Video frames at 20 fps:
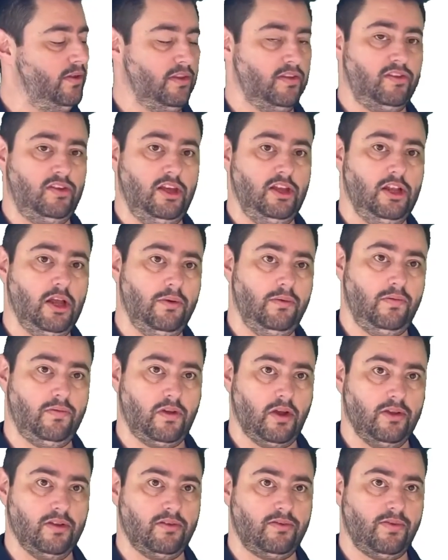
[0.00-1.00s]
So you know you've
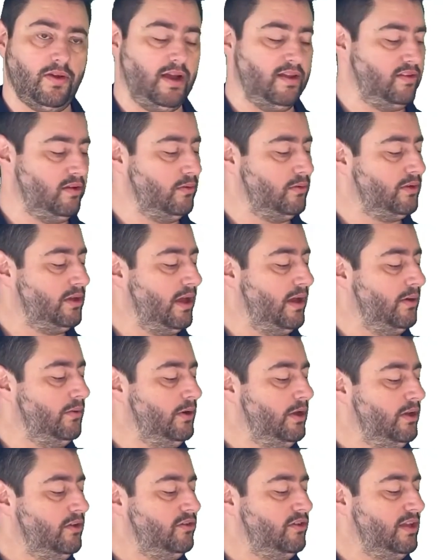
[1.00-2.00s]
gone as far as it will go,
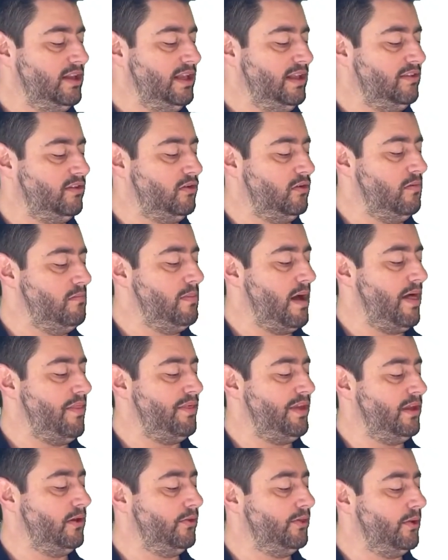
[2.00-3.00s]
so you need to come back
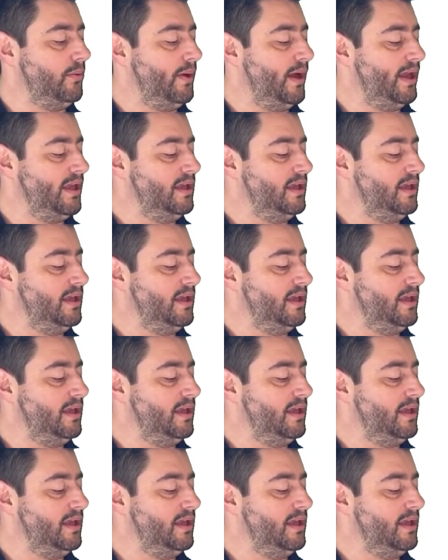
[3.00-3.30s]
the other way